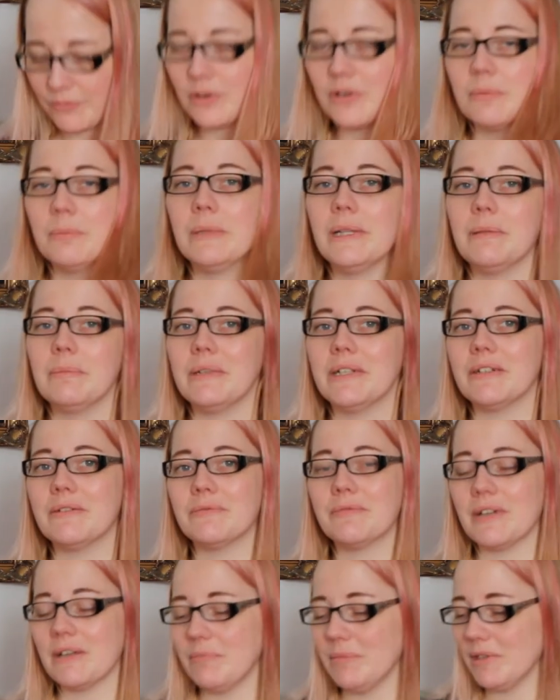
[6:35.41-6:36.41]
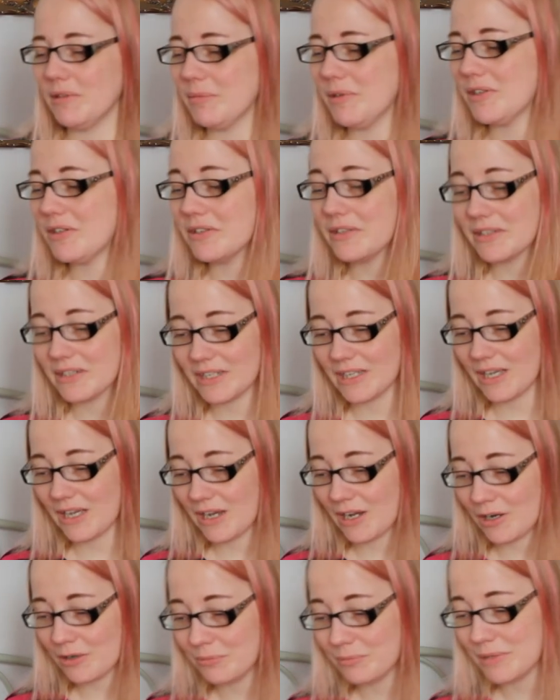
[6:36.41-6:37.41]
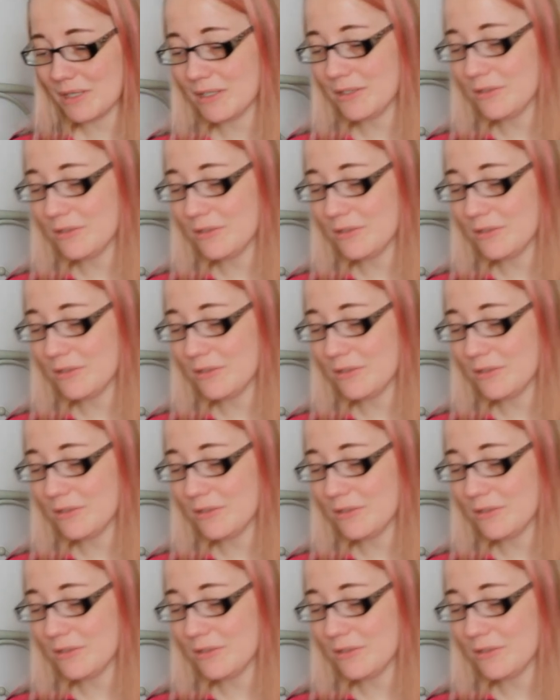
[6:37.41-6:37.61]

4mm and 5mm are my